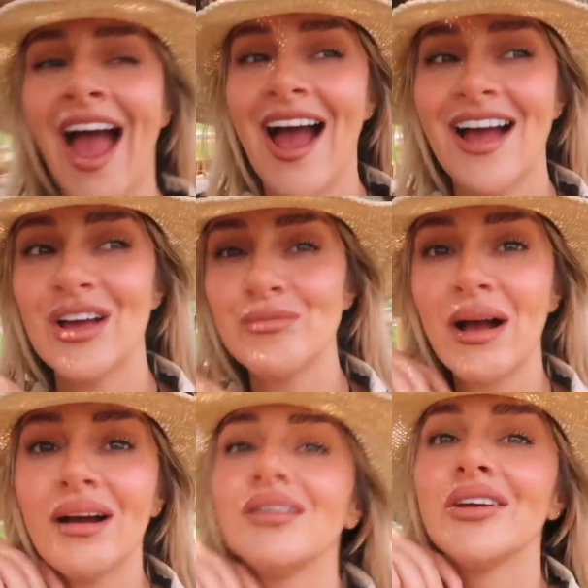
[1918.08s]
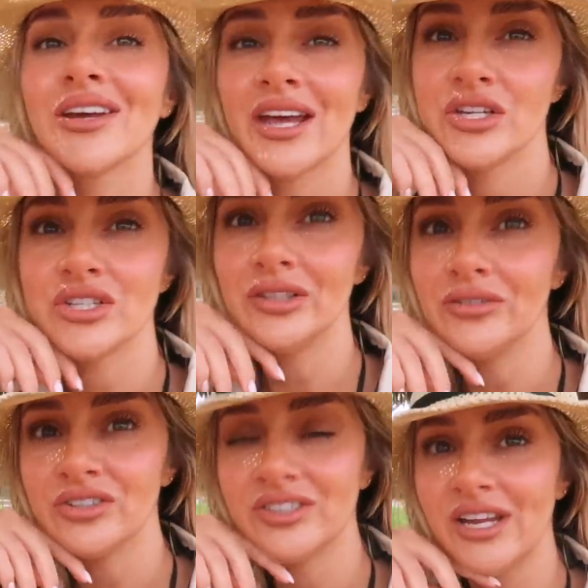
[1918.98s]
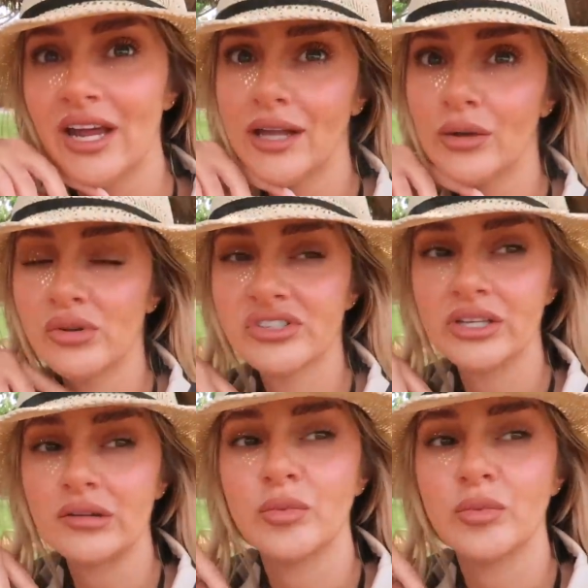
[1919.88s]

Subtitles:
at our location for today, which is